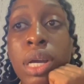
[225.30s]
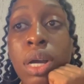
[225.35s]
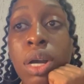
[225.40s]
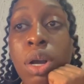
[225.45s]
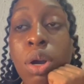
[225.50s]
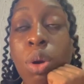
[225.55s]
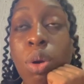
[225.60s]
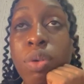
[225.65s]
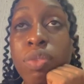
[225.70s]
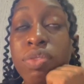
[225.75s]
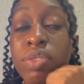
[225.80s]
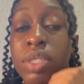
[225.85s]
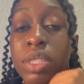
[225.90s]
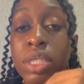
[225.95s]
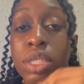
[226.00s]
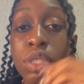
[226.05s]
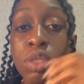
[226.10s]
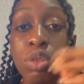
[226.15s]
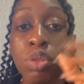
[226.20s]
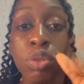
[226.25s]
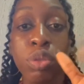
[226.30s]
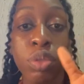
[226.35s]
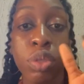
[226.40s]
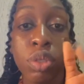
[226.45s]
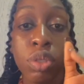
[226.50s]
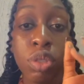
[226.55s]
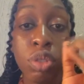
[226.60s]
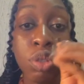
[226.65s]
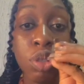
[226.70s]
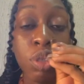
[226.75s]
of the
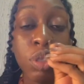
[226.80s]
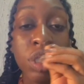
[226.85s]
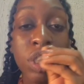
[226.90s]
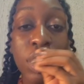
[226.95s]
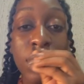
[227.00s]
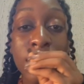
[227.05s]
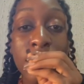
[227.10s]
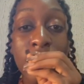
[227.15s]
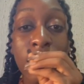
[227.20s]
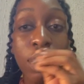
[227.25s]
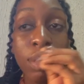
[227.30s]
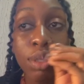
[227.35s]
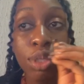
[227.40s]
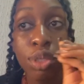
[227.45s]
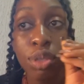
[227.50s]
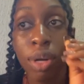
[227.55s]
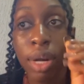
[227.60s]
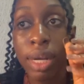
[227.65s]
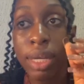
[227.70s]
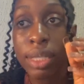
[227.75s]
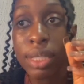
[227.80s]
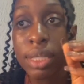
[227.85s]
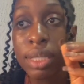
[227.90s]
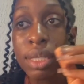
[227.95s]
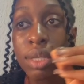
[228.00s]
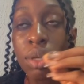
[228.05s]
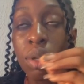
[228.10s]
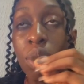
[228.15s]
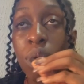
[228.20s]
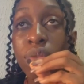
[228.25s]
urogenital
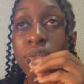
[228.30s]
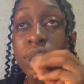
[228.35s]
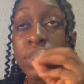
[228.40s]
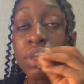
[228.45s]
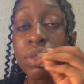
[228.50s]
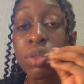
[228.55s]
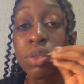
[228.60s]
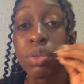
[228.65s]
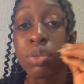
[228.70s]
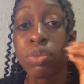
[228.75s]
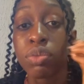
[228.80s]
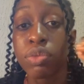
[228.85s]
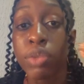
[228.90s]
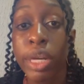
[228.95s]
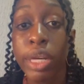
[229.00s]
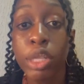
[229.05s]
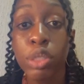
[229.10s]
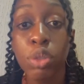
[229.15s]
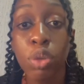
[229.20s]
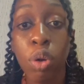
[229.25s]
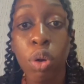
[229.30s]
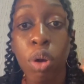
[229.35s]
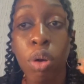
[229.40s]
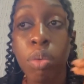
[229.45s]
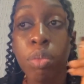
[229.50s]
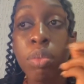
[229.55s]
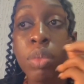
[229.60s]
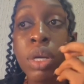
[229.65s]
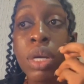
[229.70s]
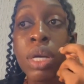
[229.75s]
tract, of the
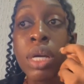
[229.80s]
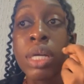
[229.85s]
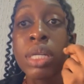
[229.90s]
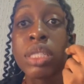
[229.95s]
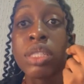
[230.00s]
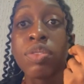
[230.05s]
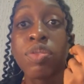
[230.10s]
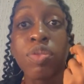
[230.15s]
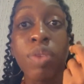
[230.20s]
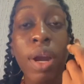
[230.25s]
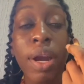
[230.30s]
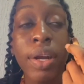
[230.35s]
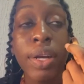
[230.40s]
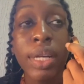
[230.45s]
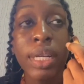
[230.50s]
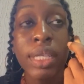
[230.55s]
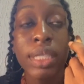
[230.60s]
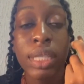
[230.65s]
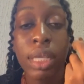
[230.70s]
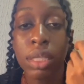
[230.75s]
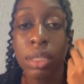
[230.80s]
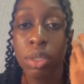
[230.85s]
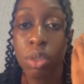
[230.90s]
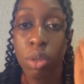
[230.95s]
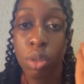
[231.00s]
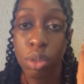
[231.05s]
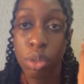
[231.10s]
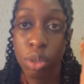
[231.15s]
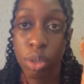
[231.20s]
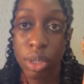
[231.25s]
rectum, the pharynx, and the
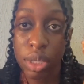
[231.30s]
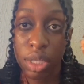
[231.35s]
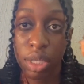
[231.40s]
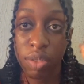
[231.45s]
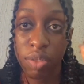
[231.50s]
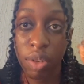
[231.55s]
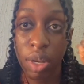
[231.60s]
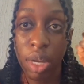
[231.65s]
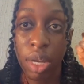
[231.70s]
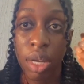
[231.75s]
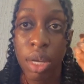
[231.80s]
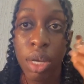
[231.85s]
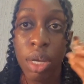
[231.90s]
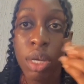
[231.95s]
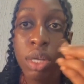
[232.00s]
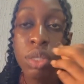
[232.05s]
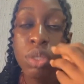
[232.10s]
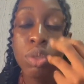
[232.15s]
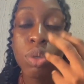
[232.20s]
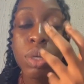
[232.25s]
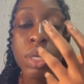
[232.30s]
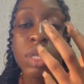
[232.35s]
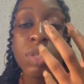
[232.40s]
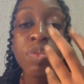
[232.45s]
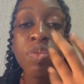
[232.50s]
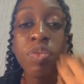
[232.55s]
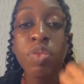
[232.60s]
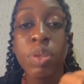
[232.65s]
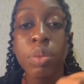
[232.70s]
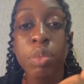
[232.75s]
conjunctiva. So
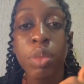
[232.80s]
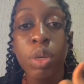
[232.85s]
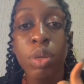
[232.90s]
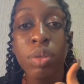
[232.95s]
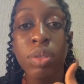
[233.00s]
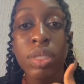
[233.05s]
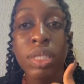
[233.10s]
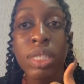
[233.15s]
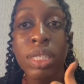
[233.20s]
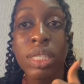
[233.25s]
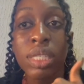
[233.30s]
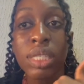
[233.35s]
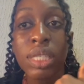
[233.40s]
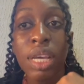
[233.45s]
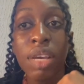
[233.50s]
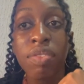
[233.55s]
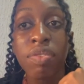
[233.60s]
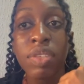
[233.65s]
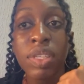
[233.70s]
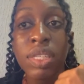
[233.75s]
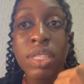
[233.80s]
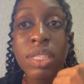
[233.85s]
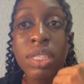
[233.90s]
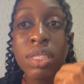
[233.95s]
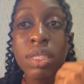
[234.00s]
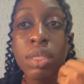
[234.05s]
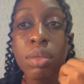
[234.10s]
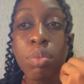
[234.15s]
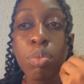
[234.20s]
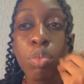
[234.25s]
in females, the cervix
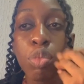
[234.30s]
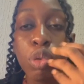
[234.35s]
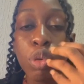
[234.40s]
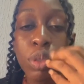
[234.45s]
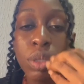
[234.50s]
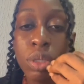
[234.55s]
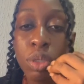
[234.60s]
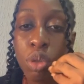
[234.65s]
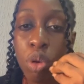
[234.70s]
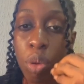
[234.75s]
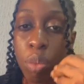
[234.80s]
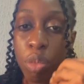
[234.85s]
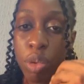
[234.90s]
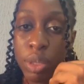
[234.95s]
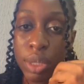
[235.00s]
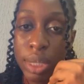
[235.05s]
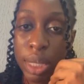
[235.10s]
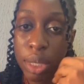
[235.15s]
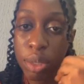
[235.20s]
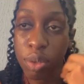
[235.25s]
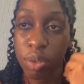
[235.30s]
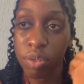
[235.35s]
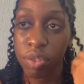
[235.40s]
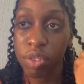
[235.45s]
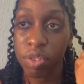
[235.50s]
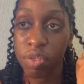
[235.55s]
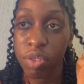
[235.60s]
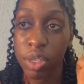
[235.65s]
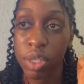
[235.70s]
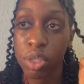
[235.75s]
is the most common site of
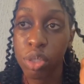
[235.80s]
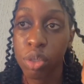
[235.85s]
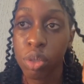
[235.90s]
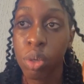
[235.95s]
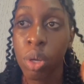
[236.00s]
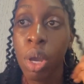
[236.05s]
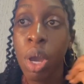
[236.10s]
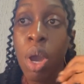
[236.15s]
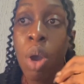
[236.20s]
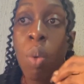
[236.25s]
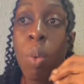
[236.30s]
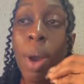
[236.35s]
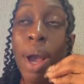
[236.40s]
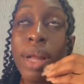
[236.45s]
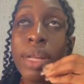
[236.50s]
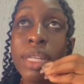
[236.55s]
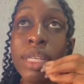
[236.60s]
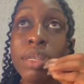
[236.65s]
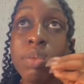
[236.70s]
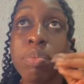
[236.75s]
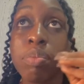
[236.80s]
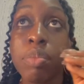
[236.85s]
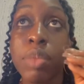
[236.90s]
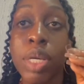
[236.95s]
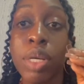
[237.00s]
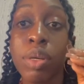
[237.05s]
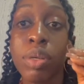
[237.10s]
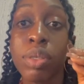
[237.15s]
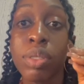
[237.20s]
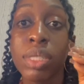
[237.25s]
infection, while in
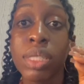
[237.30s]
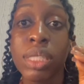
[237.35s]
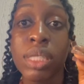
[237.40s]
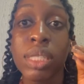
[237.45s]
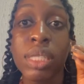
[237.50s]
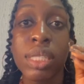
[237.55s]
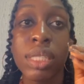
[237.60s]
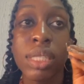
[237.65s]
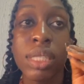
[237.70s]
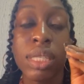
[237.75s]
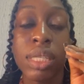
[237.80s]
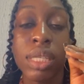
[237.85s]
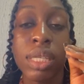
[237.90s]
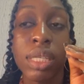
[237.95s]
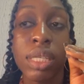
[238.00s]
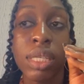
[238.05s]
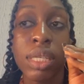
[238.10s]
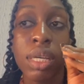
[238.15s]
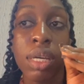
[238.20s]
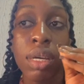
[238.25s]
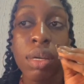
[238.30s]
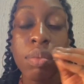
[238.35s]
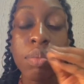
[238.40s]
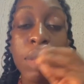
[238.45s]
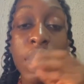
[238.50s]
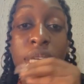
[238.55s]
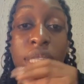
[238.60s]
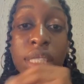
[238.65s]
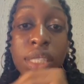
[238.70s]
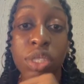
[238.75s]
males it is the
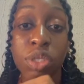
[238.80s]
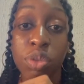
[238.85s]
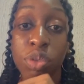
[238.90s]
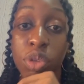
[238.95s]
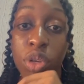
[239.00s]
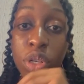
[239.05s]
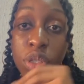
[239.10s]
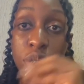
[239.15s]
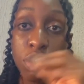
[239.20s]
anterior